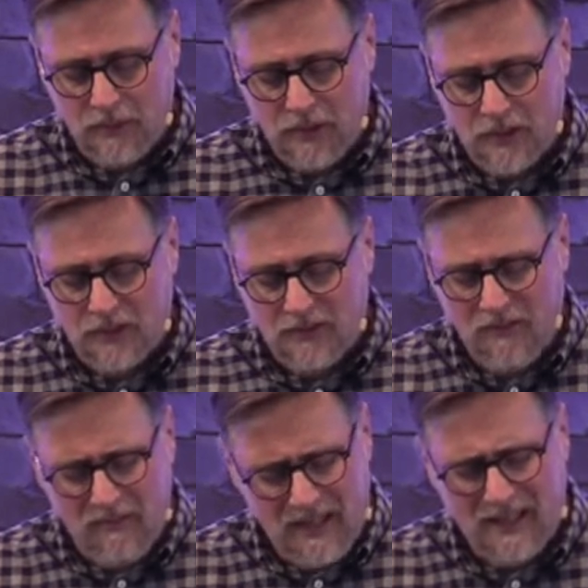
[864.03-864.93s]
to just
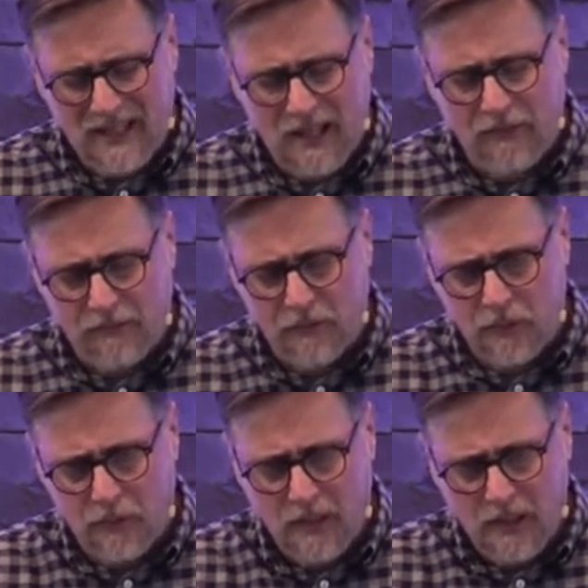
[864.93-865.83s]
think that
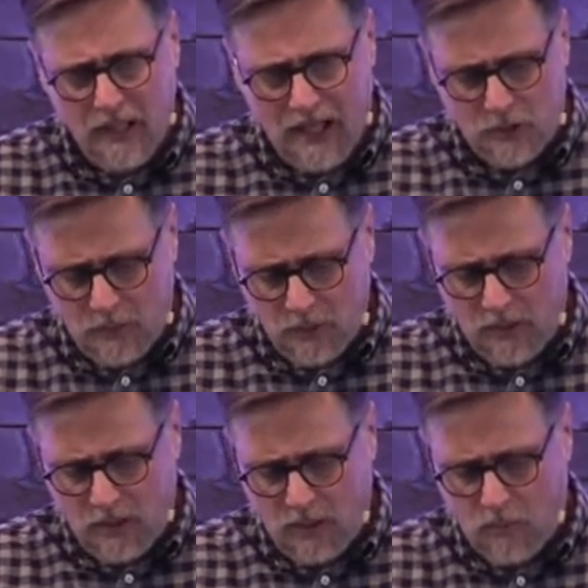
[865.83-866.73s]
through as we
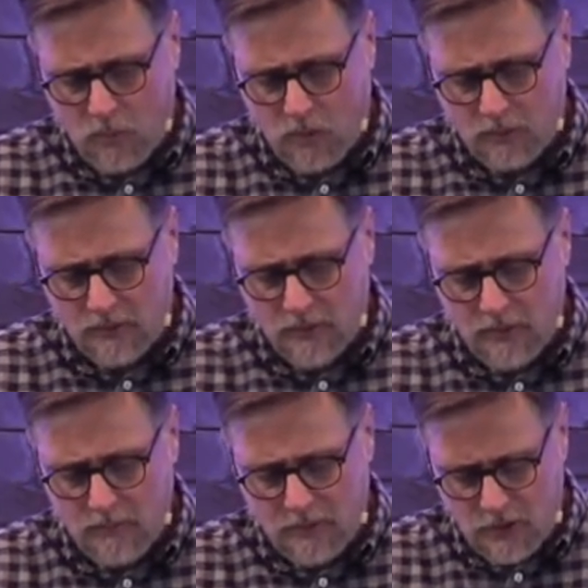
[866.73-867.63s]
look at our world.
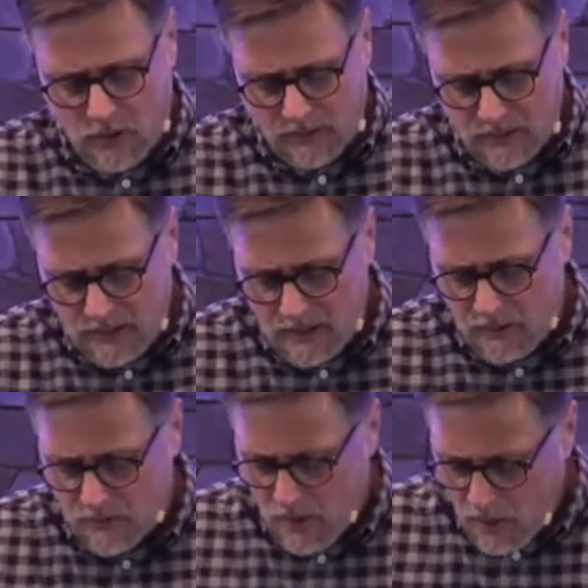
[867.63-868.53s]
But John
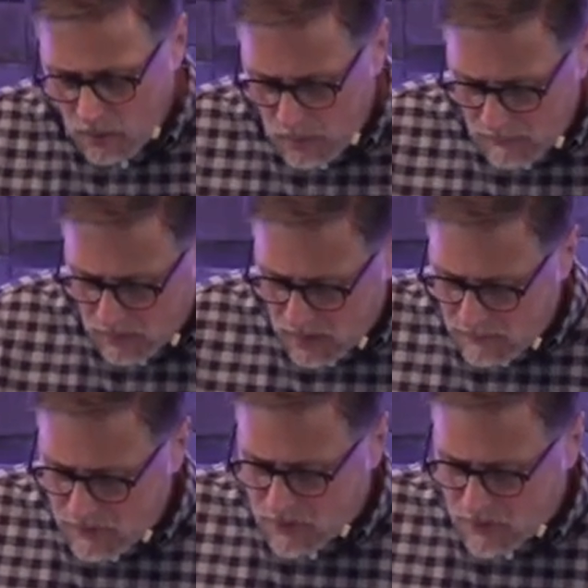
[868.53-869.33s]
continues, whoever loves